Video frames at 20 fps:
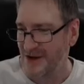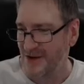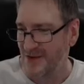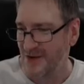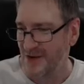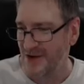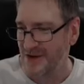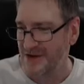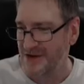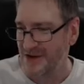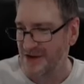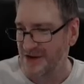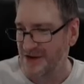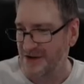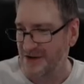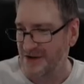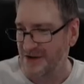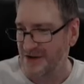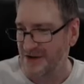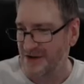you want
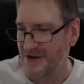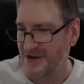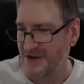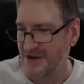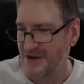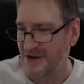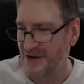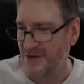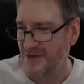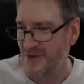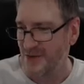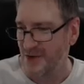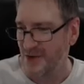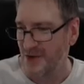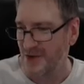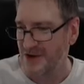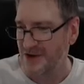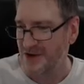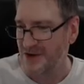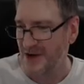to
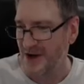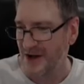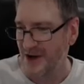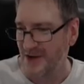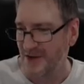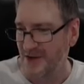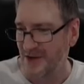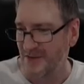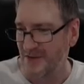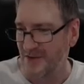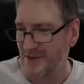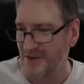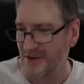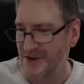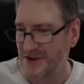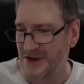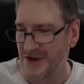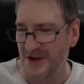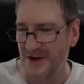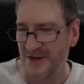more to hell for a